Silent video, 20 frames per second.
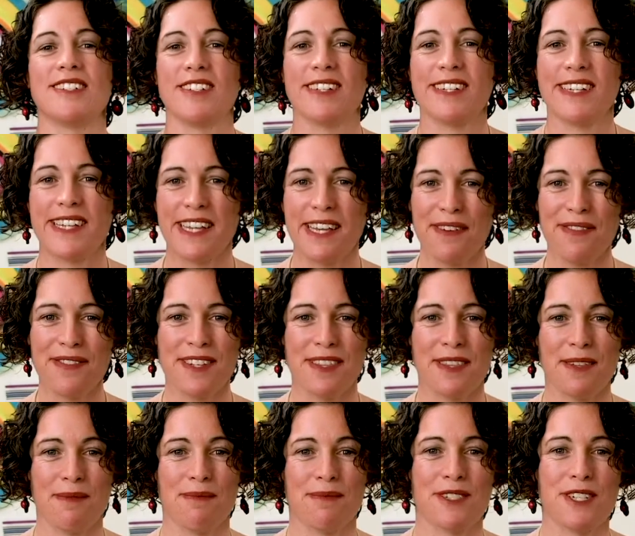gift
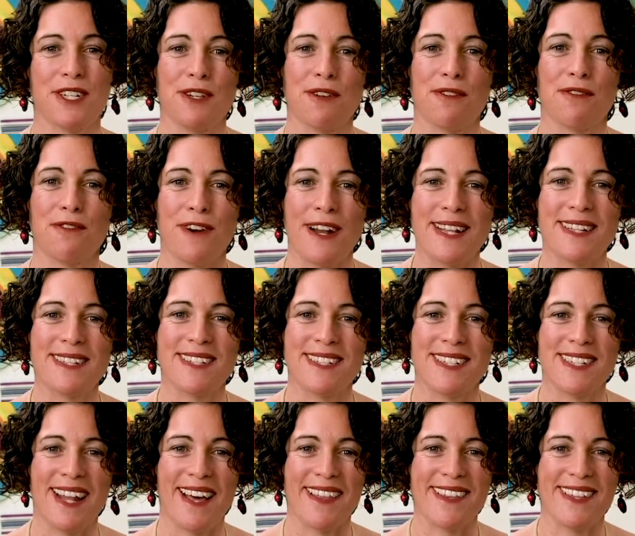them to your friends and
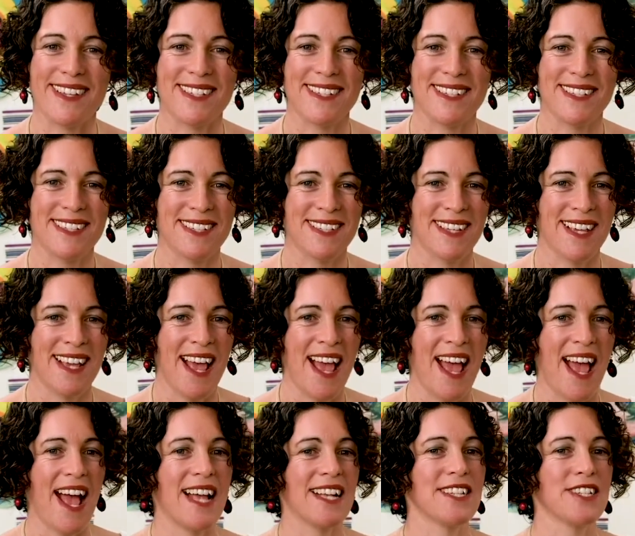others,
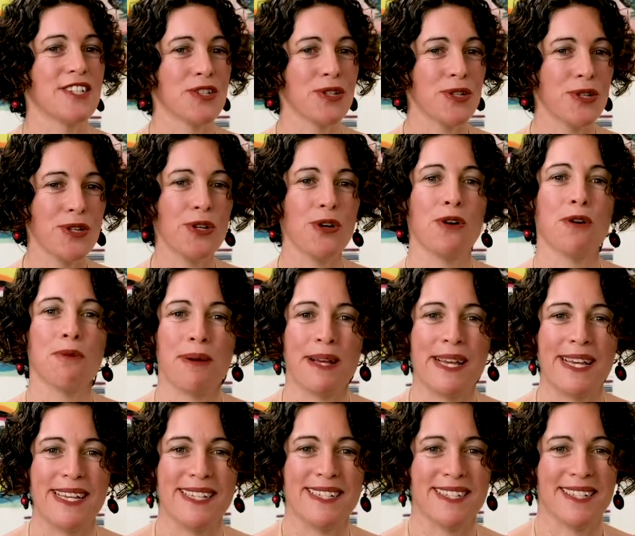and do your
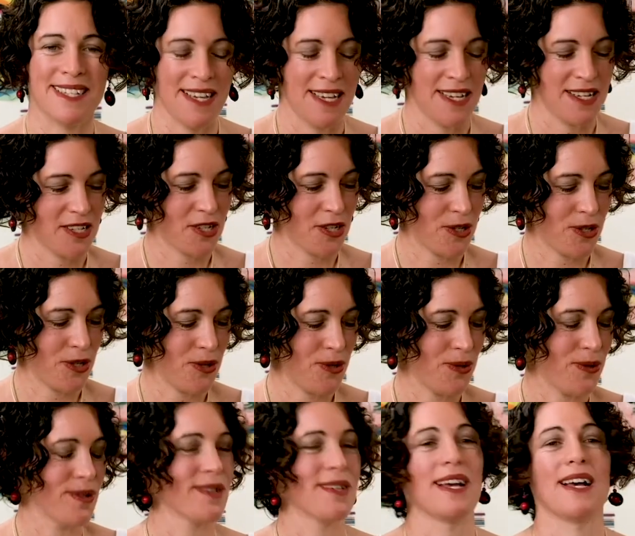piece
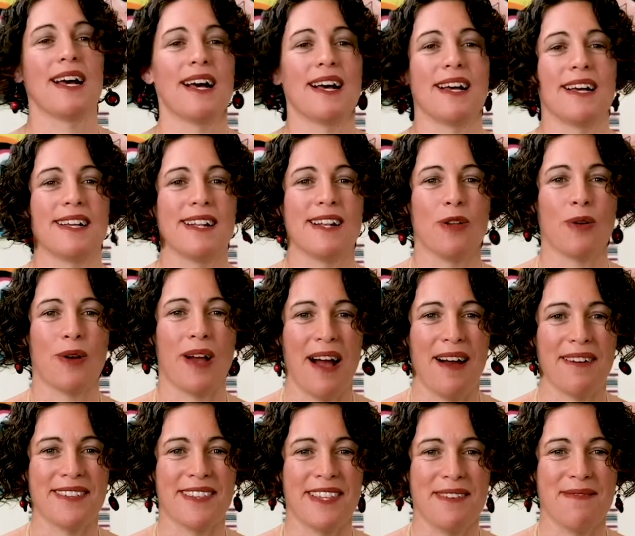to look
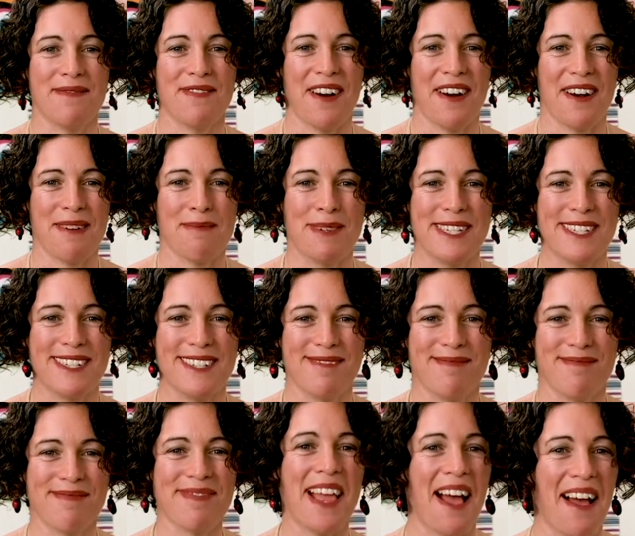after the environment.
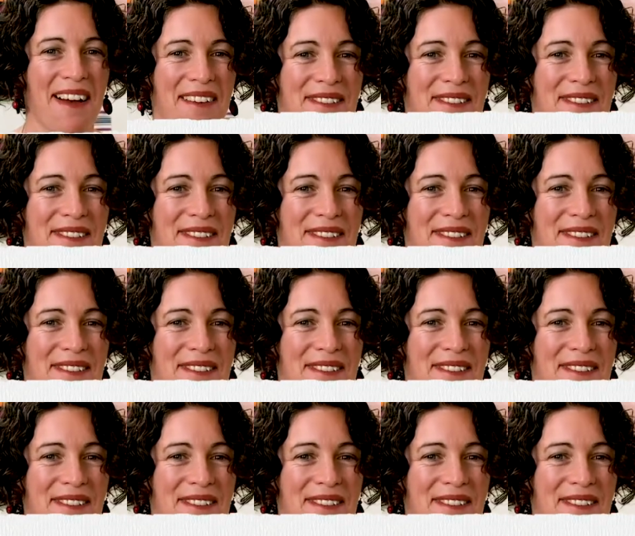Have